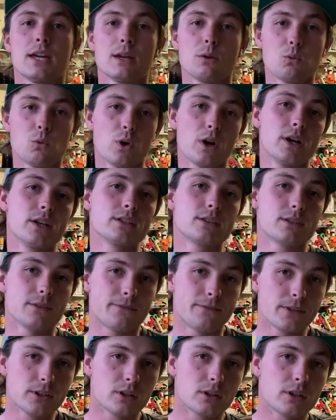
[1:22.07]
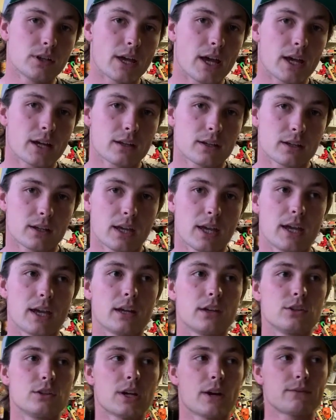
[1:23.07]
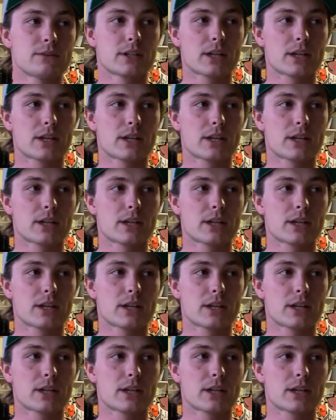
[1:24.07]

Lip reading: was the filler neck, and you have